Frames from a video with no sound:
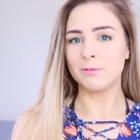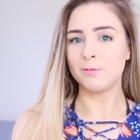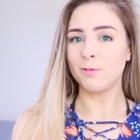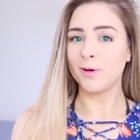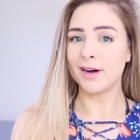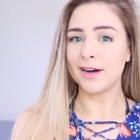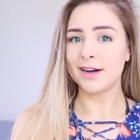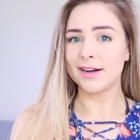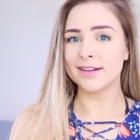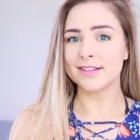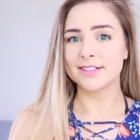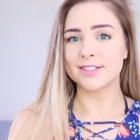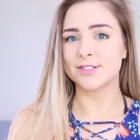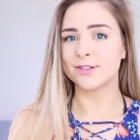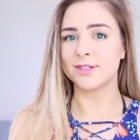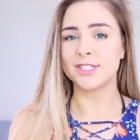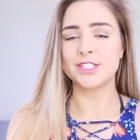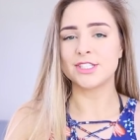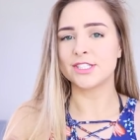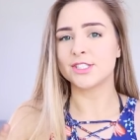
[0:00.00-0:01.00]
work,
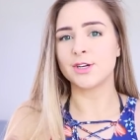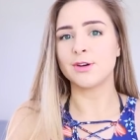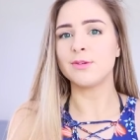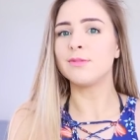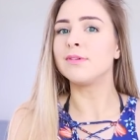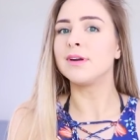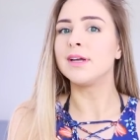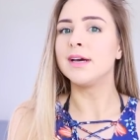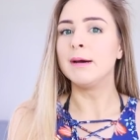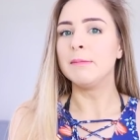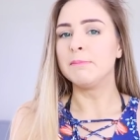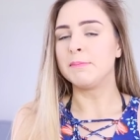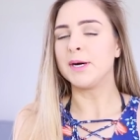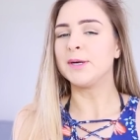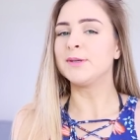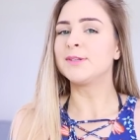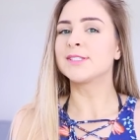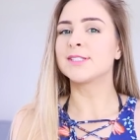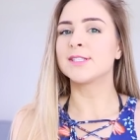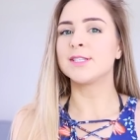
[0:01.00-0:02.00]
so I just don't
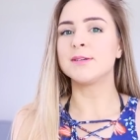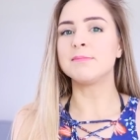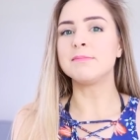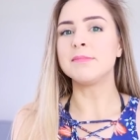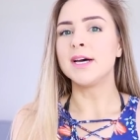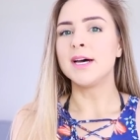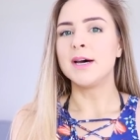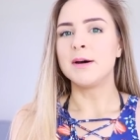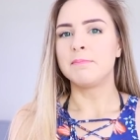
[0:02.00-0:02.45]
post them.